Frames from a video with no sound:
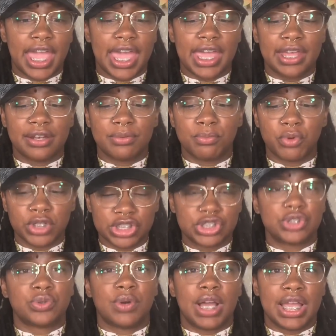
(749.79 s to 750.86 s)
had
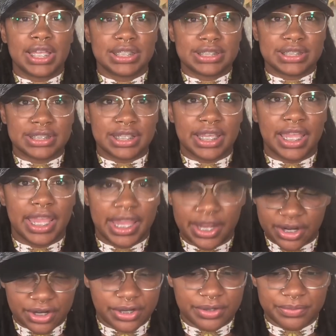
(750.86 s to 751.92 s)
moisturized
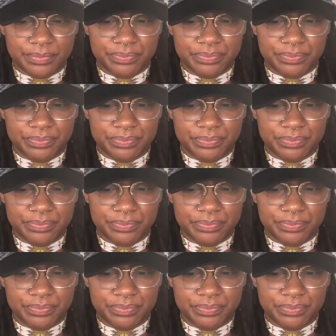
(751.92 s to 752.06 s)
hair.